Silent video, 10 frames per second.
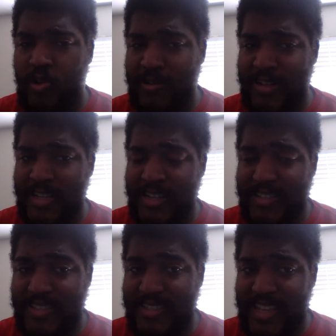on
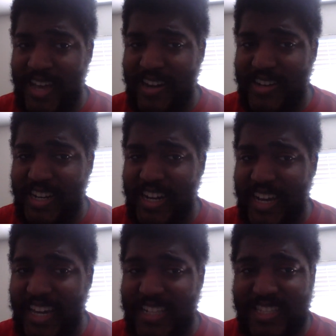Saturday
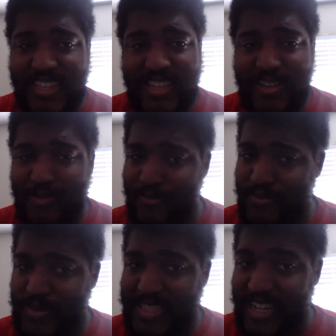night,
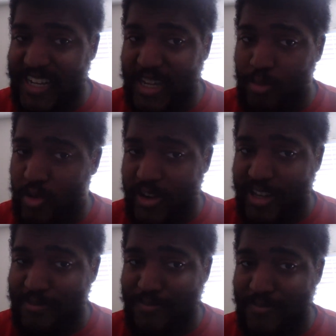Sunday morning.